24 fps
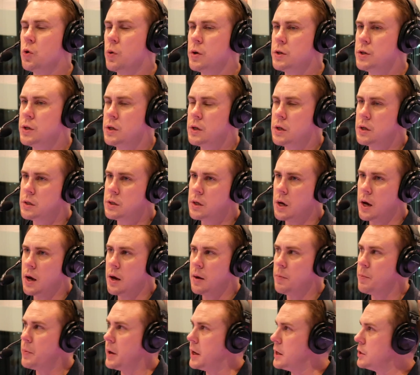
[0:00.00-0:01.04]
So is the
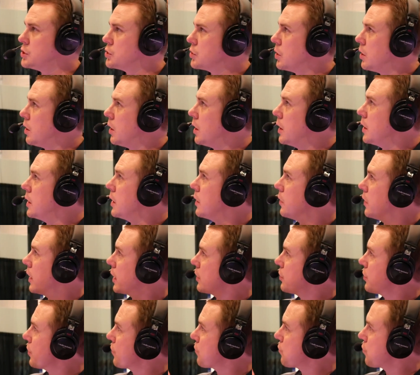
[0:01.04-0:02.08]
design based on
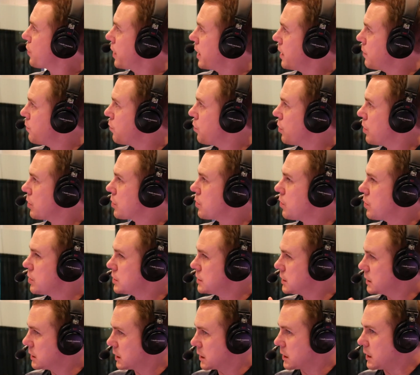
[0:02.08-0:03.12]
like the framework, or
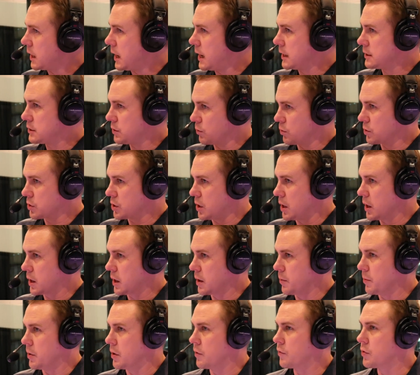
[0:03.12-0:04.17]
is it the glass that we're
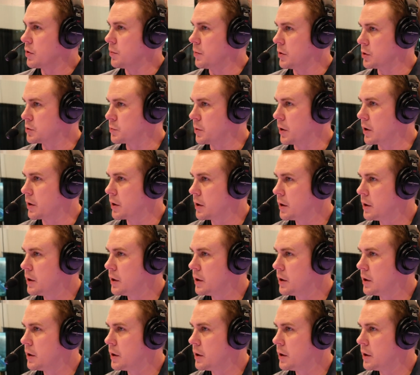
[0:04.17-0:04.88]
talking about for the most part?